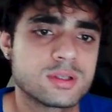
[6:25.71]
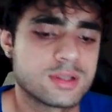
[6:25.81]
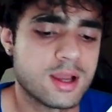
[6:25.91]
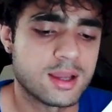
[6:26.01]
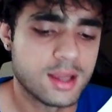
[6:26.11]
It's
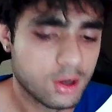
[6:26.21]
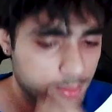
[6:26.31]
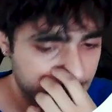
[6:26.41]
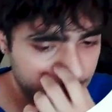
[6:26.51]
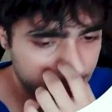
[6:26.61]
not gonna
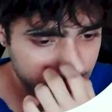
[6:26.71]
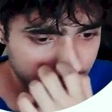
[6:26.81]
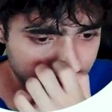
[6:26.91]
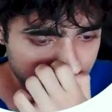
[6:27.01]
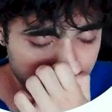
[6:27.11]
help you with
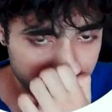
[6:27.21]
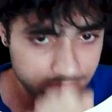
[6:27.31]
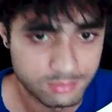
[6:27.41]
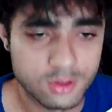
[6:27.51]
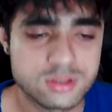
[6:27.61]
like
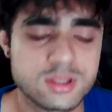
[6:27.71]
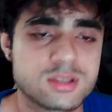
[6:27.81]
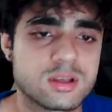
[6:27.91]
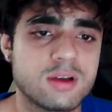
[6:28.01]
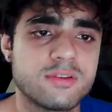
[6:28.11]
most of the
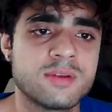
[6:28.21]
stuff.